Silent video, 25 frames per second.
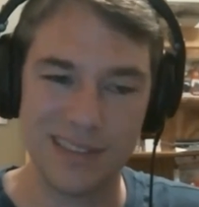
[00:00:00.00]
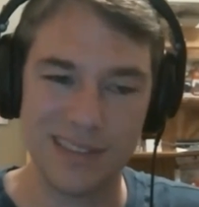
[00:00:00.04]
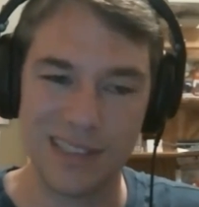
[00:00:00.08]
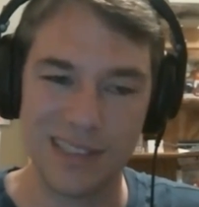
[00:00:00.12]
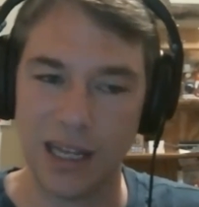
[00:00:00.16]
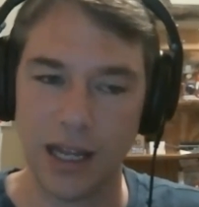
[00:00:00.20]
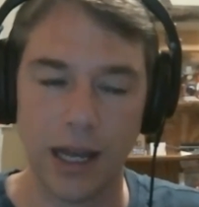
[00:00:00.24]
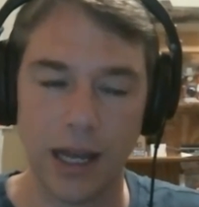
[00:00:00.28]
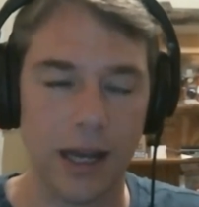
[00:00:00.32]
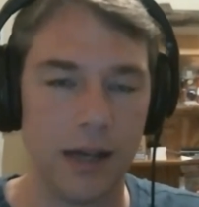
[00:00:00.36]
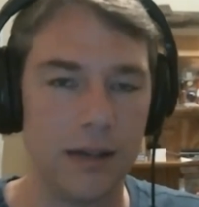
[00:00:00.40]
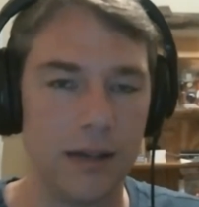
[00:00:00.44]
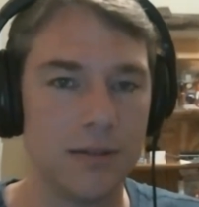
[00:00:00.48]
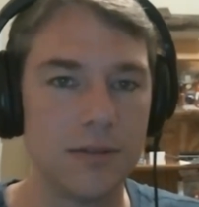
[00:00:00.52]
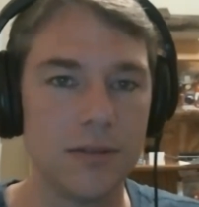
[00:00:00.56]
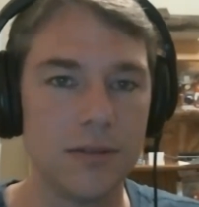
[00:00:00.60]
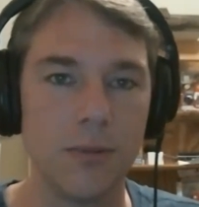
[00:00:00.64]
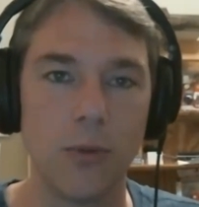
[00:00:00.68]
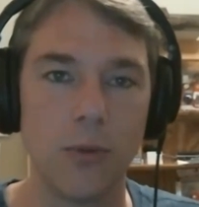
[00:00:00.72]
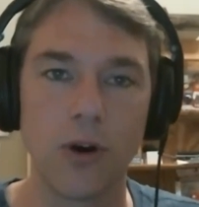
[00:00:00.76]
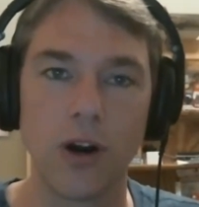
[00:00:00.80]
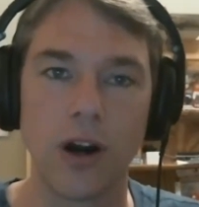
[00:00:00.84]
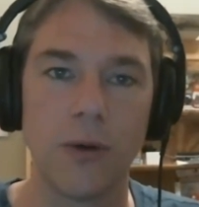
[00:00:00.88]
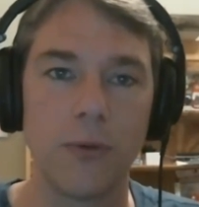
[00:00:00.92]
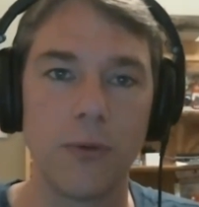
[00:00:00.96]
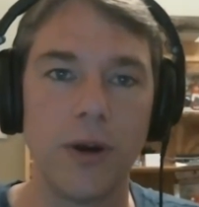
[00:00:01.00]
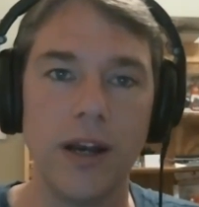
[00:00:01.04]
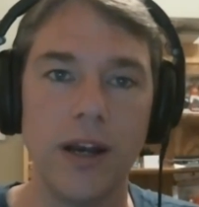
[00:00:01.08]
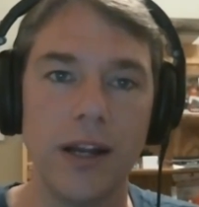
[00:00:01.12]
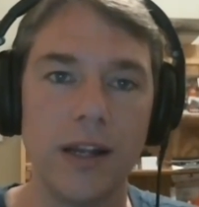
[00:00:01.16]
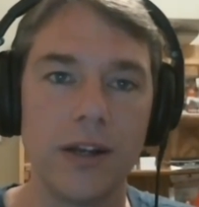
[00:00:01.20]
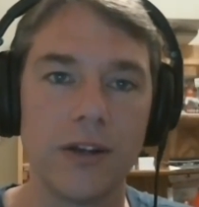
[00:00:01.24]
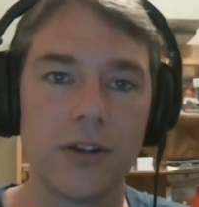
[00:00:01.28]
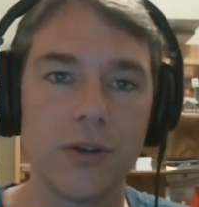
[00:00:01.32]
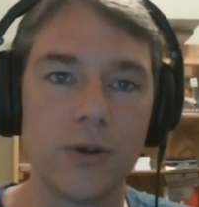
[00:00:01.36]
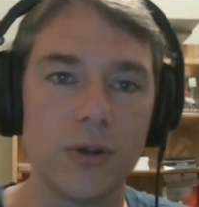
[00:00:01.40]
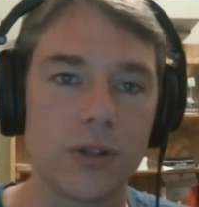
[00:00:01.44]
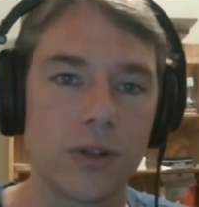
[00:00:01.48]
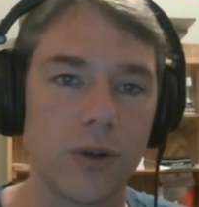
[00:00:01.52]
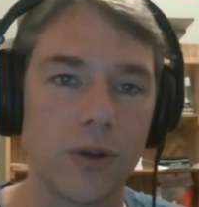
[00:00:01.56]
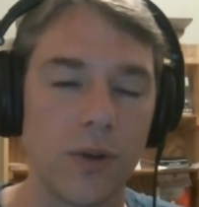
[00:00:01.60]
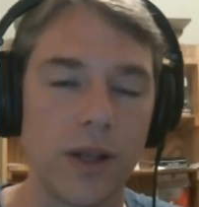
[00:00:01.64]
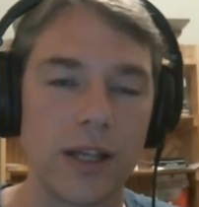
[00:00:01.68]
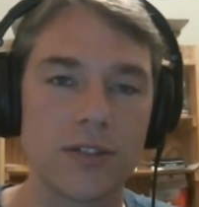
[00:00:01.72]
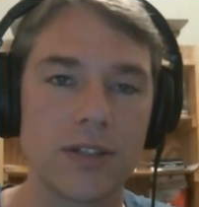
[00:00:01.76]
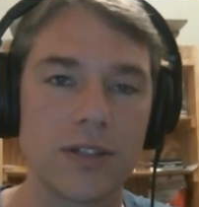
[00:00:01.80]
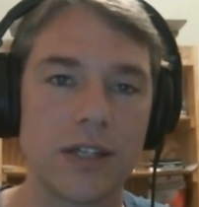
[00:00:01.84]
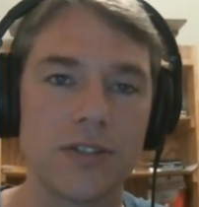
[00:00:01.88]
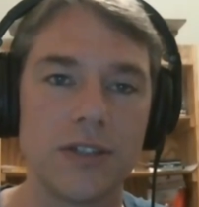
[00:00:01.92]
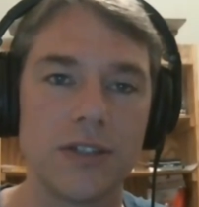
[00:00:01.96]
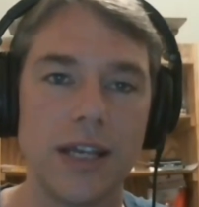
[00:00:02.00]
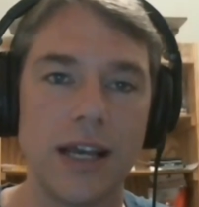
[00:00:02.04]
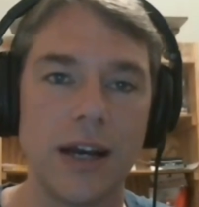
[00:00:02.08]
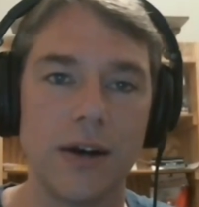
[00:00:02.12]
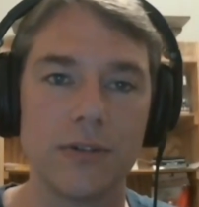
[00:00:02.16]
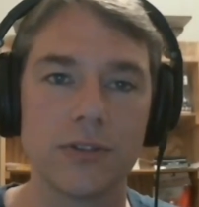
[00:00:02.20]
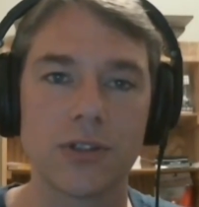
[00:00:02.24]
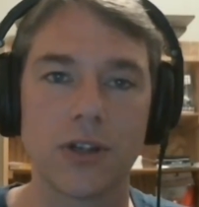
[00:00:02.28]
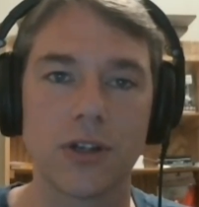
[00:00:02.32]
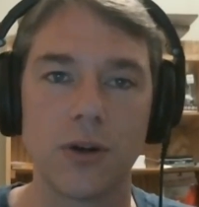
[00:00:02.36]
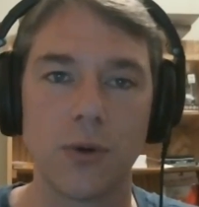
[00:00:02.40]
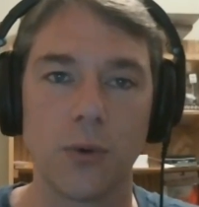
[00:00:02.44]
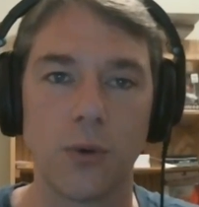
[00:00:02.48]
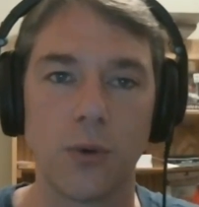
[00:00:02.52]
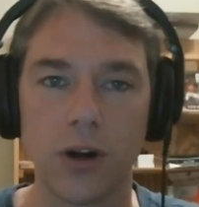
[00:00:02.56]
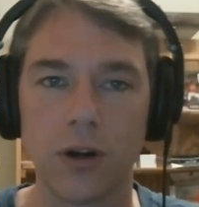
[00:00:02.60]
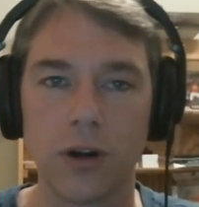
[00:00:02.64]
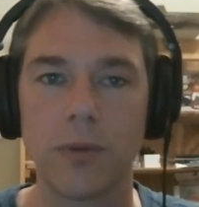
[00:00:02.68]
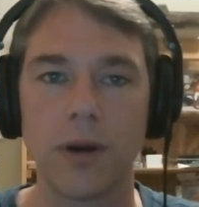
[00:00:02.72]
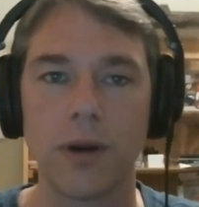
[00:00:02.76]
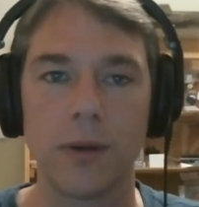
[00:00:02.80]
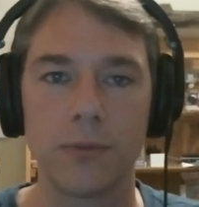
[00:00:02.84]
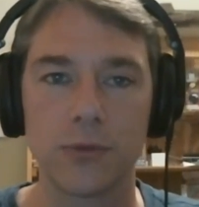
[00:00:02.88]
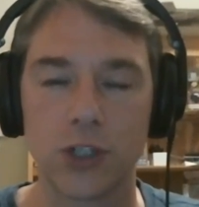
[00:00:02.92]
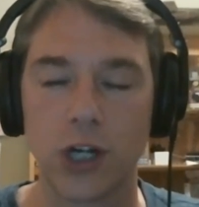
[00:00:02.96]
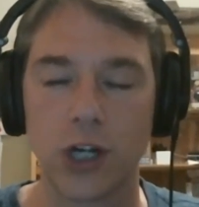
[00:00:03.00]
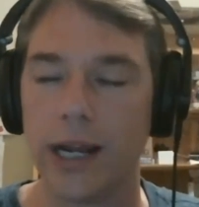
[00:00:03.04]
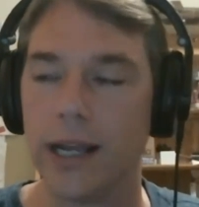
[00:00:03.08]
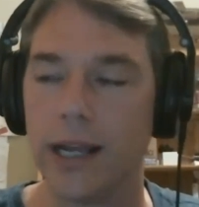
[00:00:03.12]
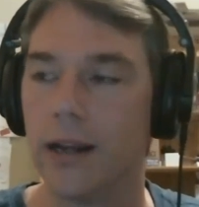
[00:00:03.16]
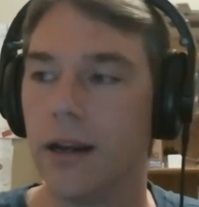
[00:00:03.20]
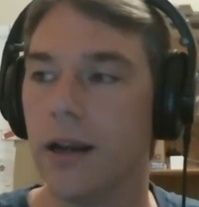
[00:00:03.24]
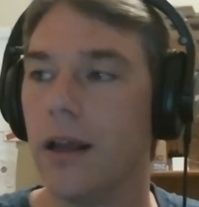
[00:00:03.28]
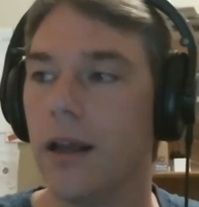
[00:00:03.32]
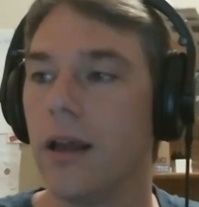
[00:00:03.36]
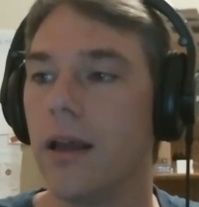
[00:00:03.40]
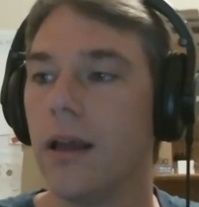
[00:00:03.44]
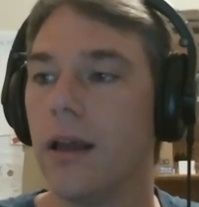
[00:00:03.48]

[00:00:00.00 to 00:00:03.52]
The more I read into it, the less I see how it's going to work, but I'm trying.